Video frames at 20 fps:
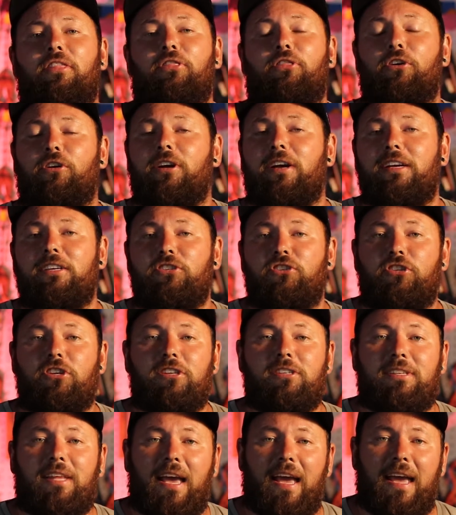There is
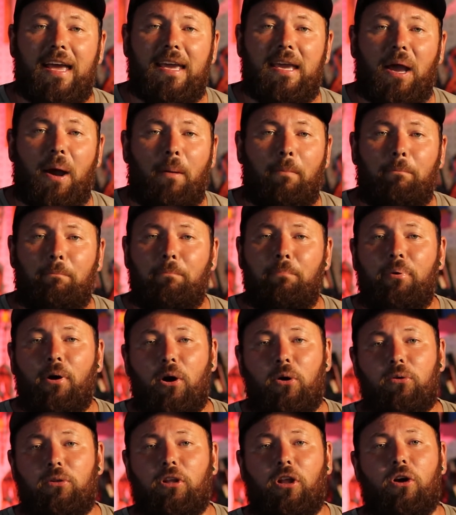just a
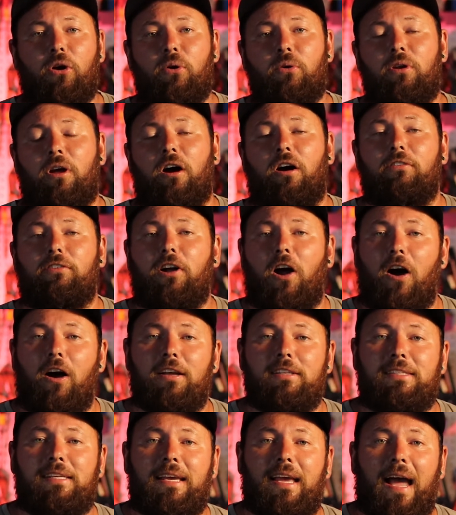boatload of
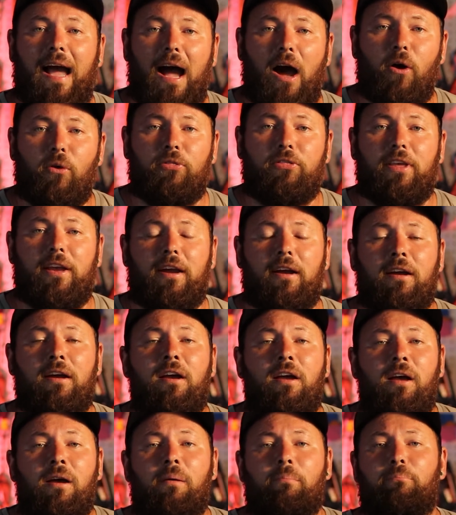content out there.
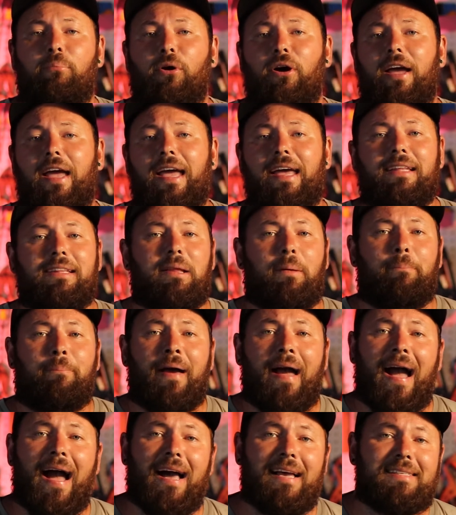But in the
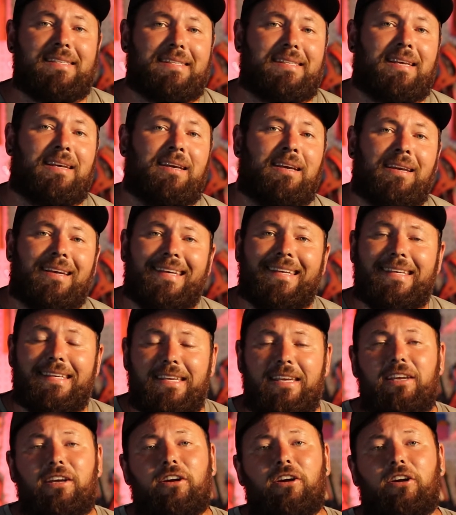past
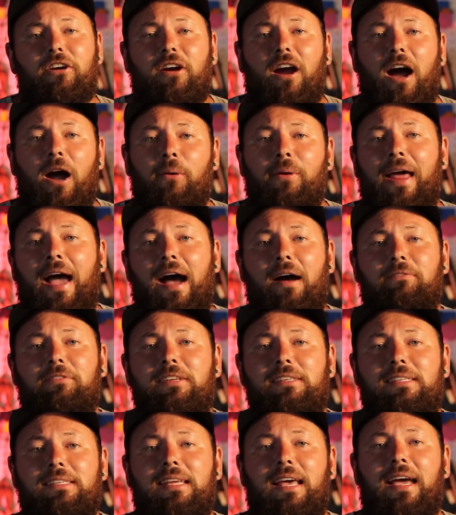year, I would have
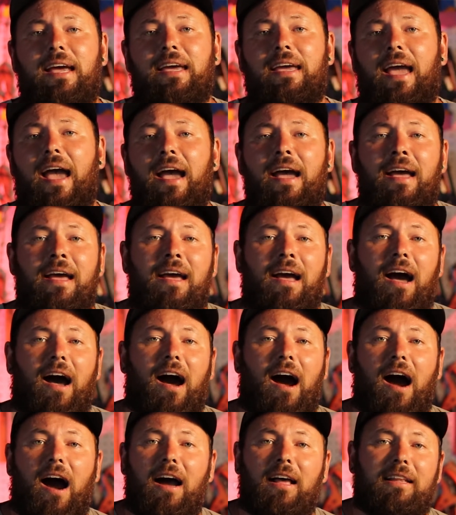to say,
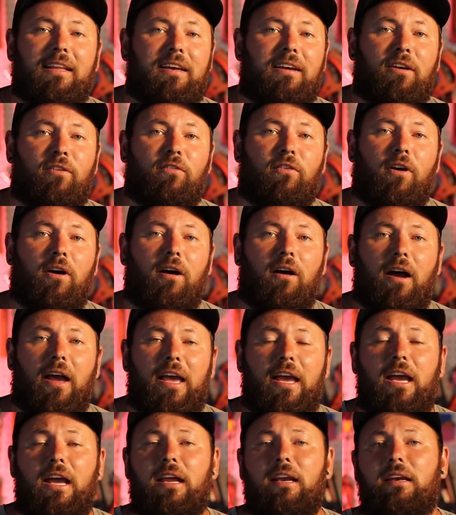I live
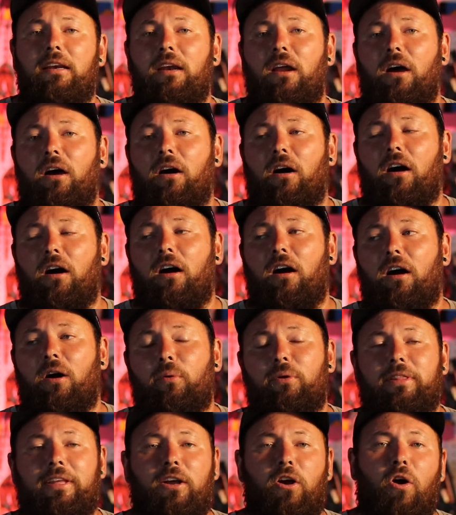in
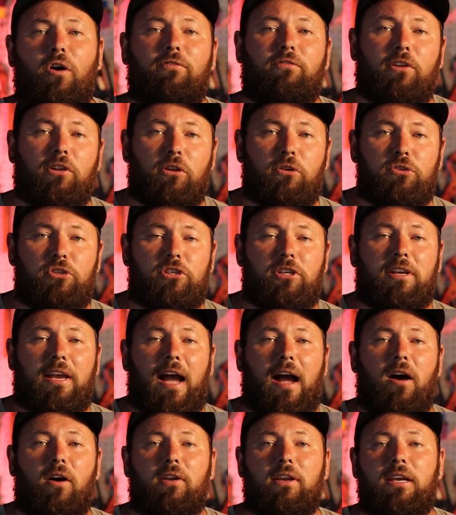what they call Volusia
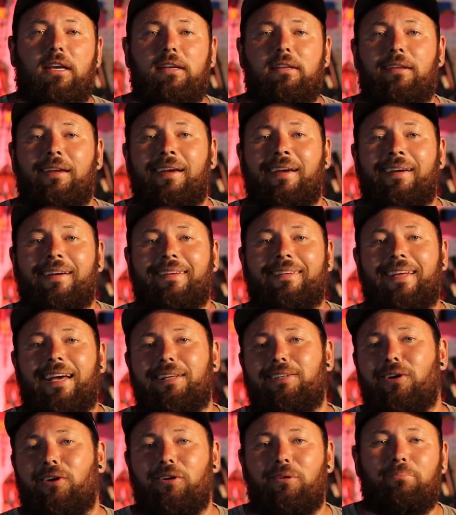County,
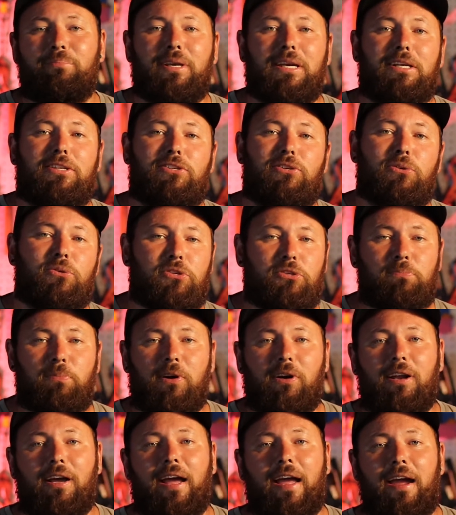Daytona Beach, New
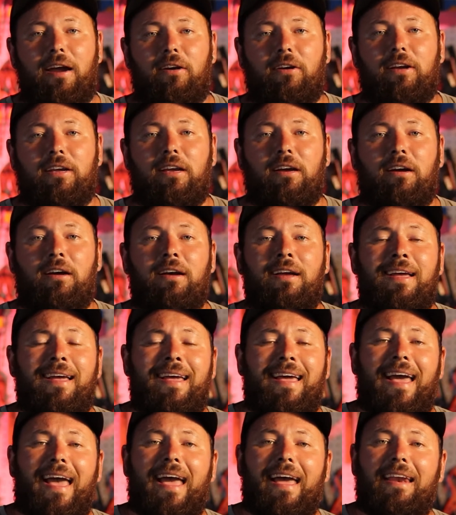Smyrna area,
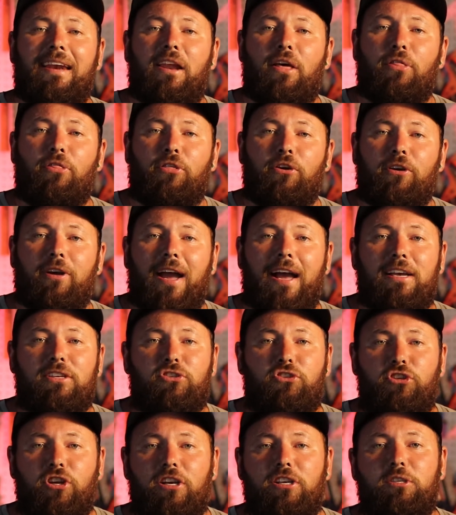and there
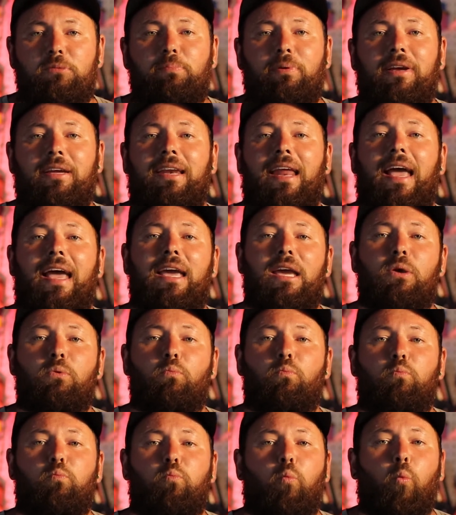has just been a
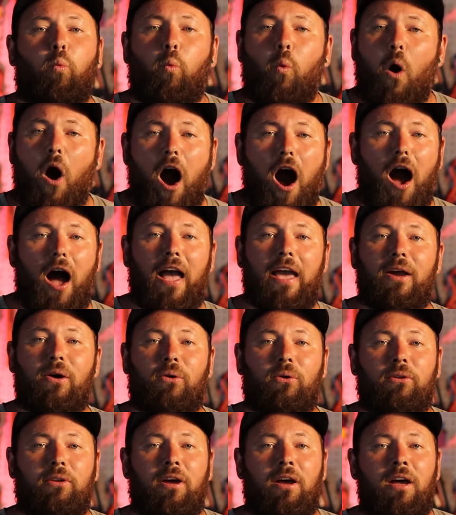
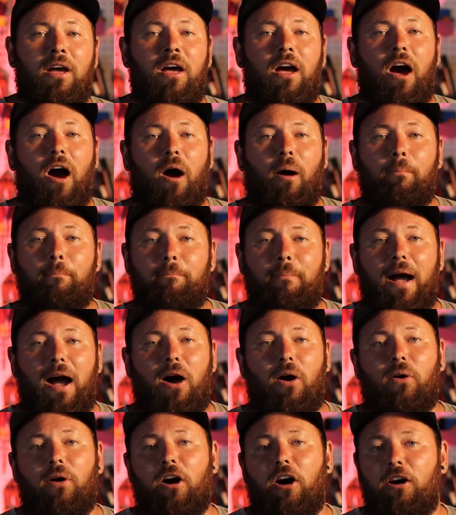wild
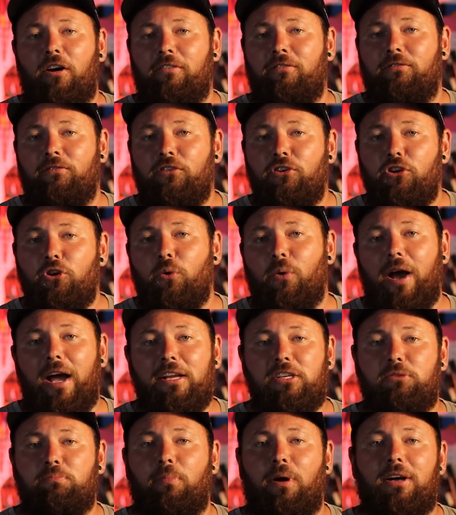amount of New
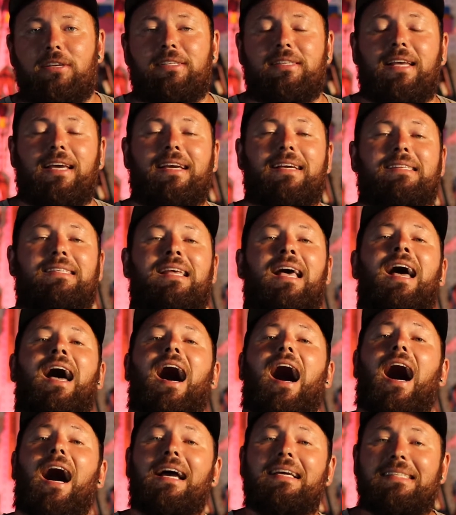Edge Mustangs.
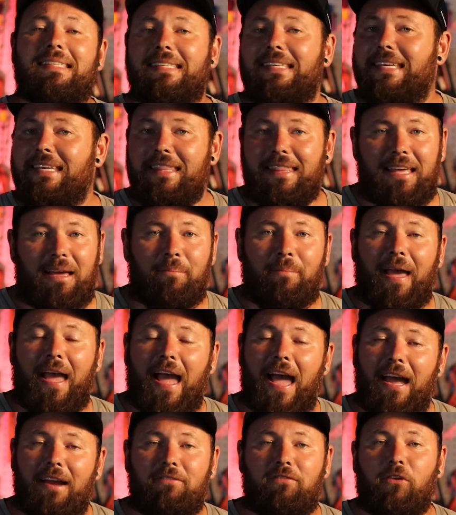I see them
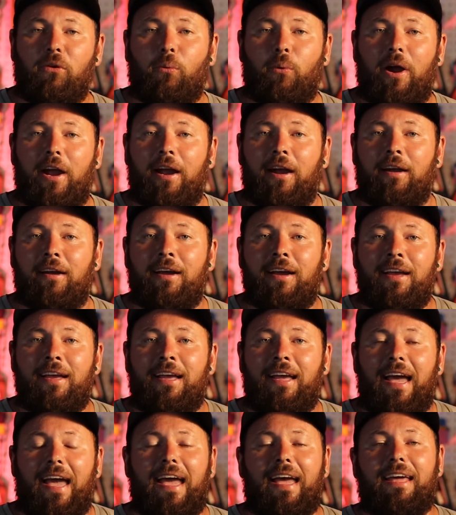everywhere,
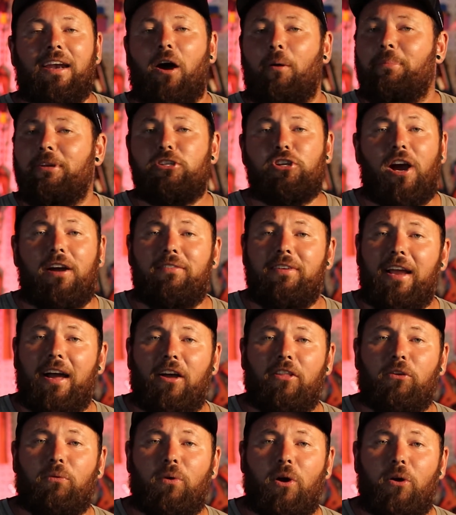and I'll be driving
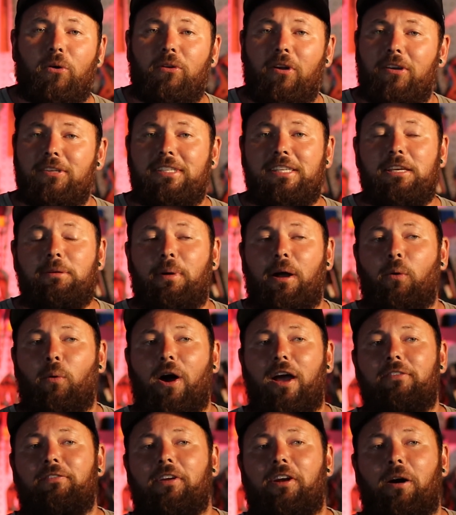down the road and I'll see my
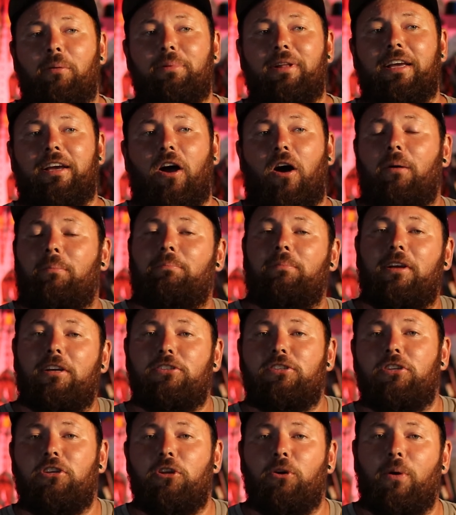wife and I'll be like, oh,
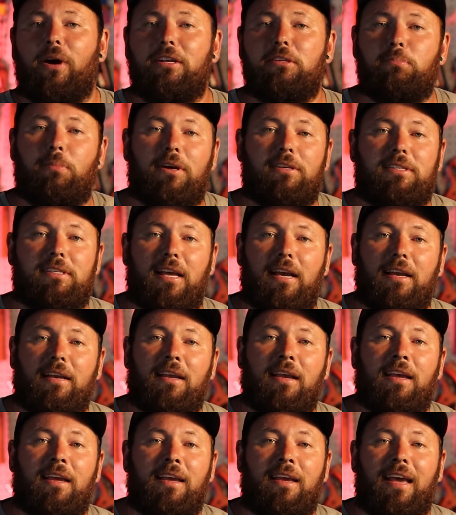there's a New Edge Mustang.
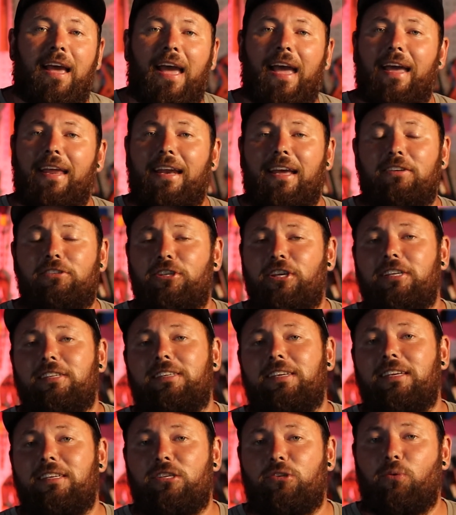And if she
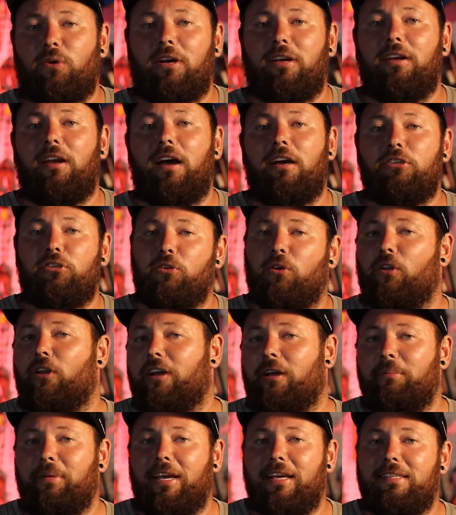sees one, she'll
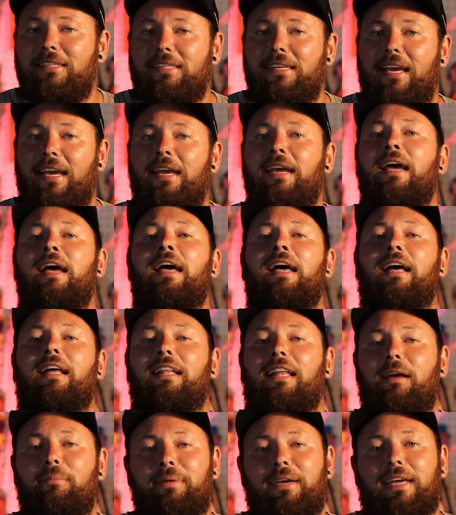look at me and say,
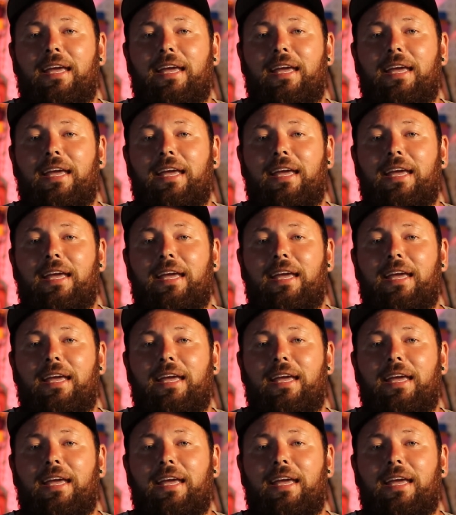let me